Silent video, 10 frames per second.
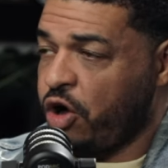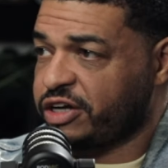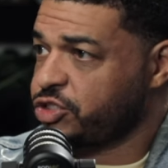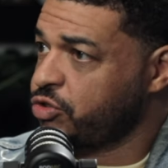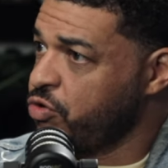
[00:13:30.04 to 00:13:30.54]

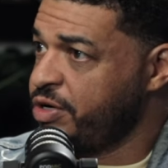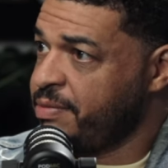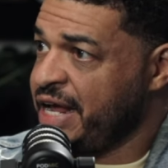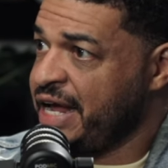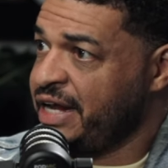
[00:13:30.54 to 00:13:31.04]
us through it,
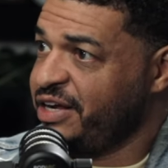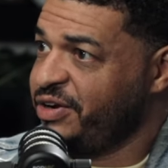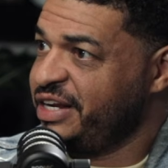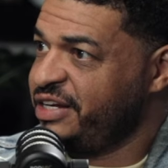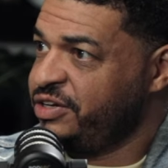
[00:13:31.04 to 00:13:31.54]
man. Here,
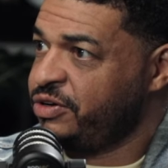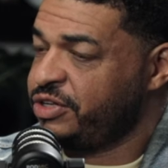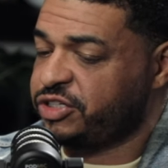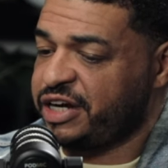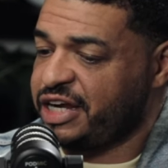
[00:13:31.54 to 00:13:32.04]
you know,
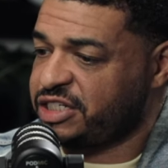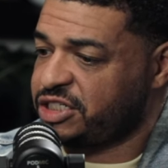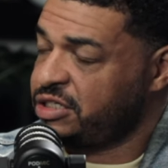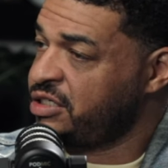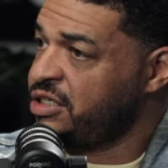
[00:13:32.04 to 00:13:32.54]
the
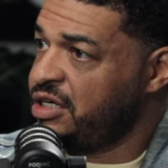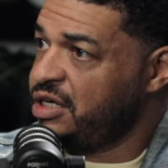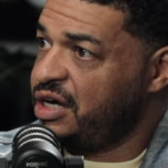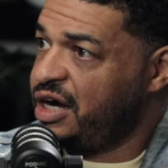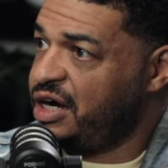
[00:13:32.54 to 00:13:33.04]
transition.
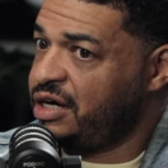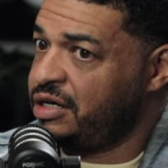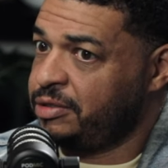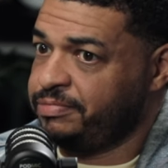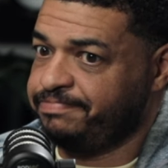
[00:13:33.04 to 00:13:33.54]

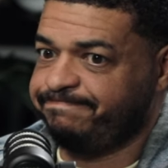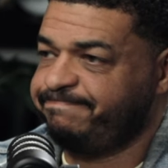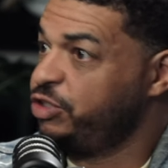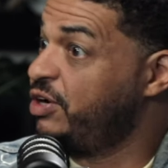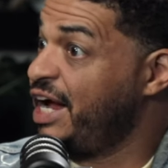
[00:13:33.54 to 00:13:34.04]

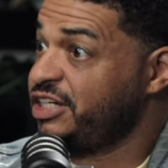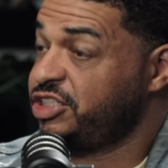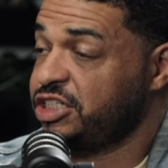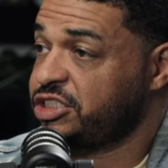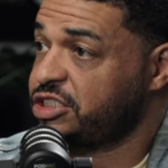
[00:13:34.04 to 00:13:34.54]
You guys
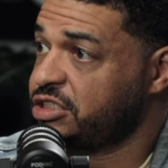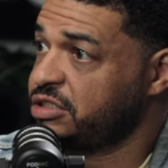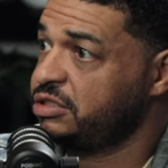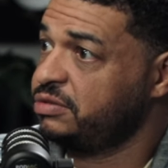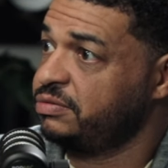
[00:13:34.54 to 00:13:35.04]
just
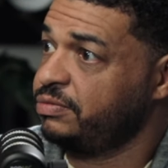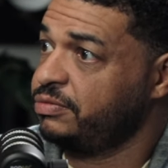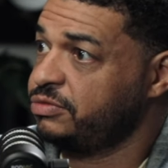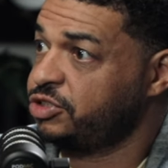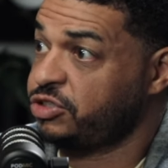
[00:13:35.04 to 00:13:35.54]

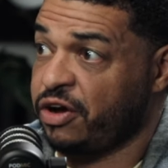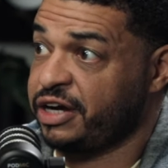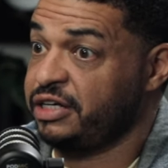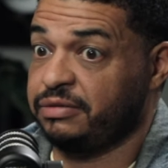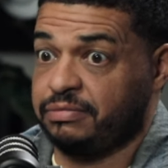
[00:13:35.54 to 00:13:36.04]

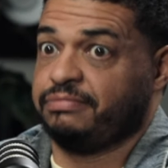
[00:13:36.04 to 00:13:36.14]
started